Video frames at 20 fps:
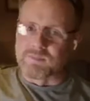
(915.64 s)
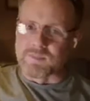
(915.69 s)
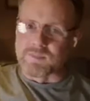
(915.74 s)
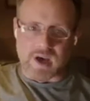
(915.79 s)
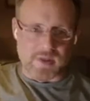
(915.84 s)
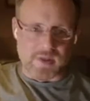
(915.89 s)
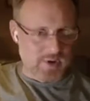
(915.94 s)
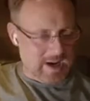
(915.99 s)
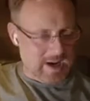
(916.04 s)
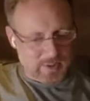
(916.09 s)

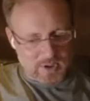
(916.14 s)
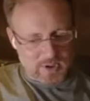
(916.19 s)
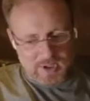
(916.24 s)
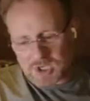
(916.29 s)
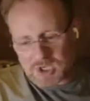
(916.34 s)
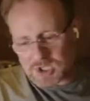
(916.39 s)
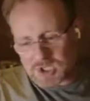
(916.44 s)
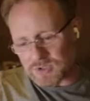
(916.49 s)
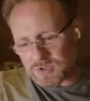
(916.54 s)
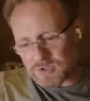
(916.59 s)
other
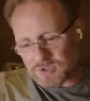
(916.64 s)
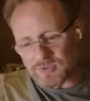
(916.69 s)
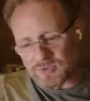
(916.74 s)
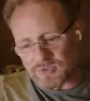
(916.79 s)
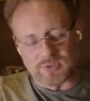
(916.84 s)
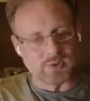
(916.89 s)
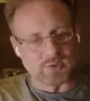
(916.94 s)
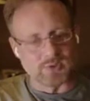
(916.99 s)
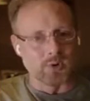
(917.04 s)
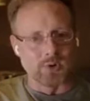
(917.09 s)
applications, to
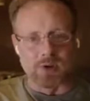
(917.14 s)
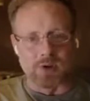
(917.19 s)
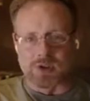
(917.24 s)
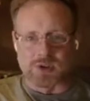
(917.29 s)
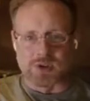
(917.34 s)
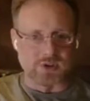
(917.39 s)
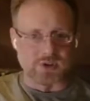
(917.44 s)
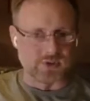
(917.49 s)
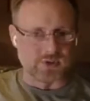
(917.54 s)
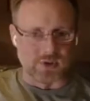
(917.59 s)

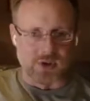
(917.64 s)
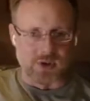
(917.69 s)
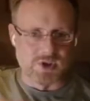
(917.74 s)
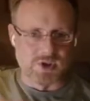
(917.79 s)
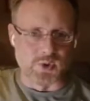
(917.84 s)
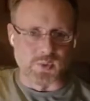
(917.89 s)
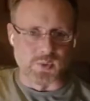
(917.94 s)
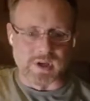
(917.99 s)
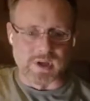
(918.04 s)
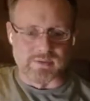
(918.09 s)
storage, to search,
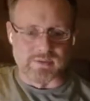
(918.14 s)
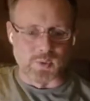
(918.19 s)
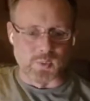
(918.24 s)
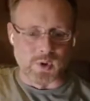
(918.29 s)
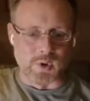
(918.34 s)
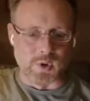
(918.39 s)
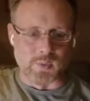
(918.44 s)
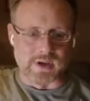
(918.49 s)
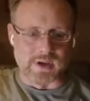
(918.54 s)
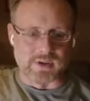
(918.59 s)
to whatever
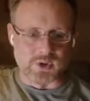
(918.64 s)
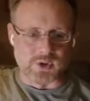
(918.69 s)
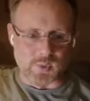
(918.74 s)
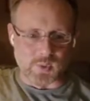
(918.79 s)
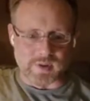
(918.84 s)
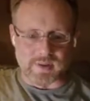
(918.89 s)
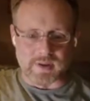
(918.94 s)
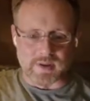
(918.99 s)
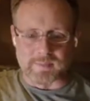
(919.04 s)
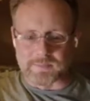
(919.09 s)
we want to do
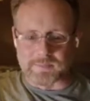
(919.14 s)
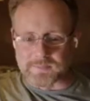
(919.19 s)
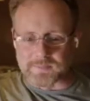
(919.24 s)
with it.